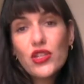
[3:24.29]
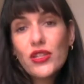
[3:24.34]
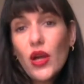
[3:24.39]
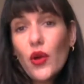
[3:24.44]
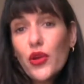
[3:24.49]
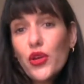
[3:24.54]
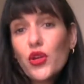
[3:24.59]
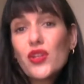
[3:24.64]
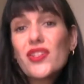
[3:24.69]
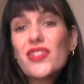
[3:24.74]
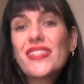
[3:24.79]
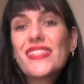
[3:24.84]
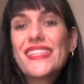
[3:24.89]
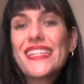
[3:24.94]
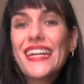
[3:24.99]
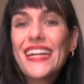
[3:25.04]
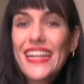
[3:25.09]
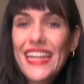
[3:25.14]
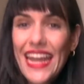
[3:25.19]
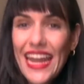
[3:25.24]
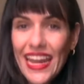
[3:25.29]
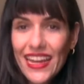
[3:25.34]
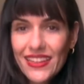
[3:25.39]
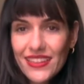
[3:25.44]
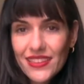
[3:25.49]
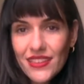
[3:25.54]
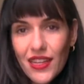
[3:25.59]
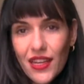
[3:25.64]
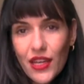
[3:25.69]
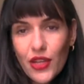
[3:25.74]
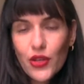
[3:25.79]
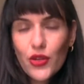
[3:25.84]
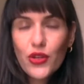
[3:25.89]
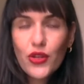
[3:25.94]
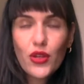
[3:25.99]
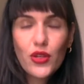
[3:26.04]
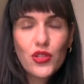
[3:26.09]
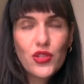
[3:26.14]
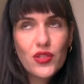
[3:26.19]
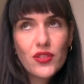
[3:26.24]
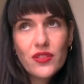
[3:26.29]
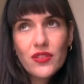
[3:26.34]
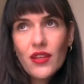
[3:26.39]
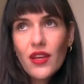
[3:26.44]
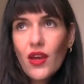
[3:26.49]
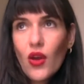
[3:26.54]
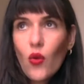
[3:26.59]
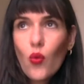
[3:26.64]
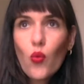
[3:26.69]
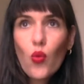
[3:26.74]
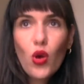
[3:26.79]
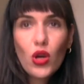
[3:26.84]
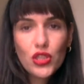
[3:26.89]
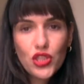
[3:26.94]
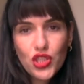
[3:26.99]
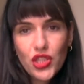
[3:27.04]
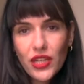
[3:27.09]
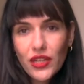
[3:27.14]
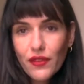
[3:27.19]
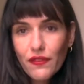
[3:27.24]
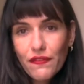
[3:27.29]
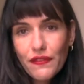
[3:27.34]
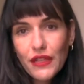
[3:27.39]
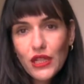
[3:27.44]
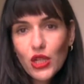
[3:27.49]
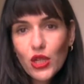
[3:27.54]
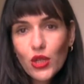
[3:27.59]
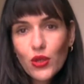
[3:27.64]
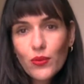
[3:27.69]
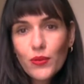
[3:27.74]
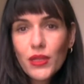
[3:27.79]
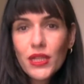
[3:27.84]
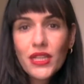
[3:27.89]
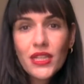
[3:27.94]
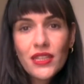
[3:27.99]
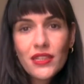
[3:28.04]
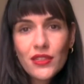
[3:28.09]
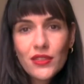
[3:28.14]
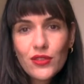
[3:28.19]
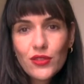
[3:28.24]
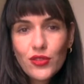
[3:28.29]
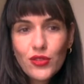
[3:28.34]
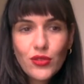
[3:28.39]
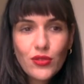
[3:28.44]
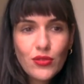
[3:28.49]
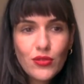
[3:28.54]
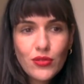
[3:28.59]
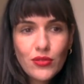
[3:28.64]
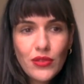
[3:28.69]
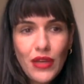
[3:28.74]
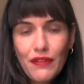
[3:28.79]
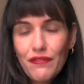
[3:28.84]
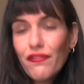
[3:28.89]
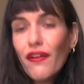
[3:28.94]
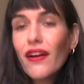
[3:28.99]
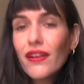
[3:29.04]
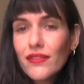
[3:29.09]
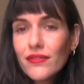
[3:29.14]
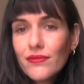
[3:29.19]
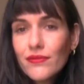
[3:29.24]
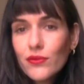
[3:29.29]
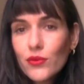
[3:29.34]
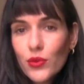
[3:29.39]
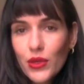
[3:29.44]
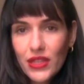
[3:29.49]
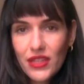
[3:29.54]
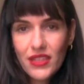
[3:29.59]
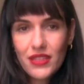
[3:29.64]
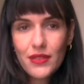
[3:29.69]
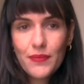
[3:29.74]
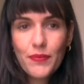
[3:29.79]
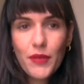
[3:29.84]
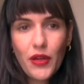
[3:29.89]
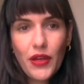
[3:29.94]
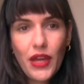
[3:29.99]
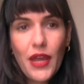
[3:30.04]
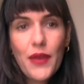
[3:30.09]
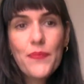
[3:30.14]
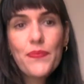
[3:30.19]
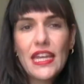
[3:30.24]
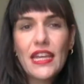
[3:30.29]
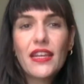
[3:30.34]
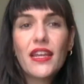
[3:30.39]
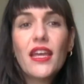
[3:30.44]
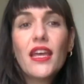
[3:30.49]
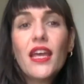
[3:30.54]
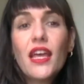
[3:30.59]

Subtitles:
Now you're studying. You're not just watching the film to have fun with it, okay?